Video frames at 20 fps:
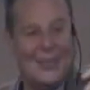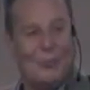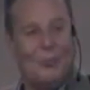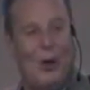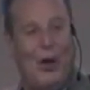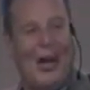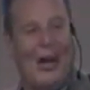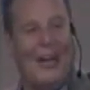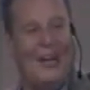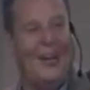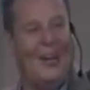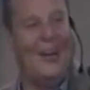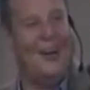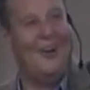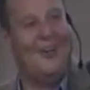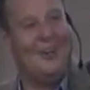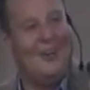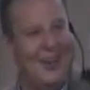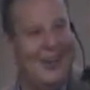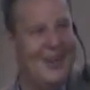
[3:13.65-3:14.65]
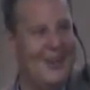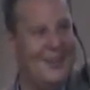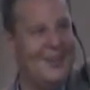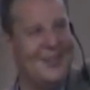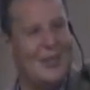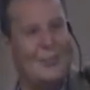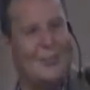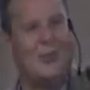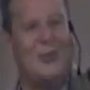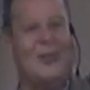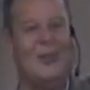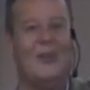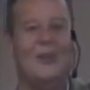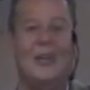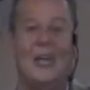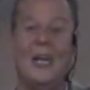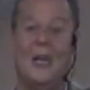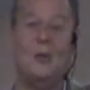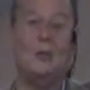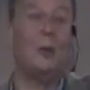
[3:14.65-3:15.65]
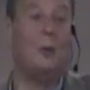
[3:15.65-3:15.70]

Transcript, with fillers: his wagon load and he goes up the hill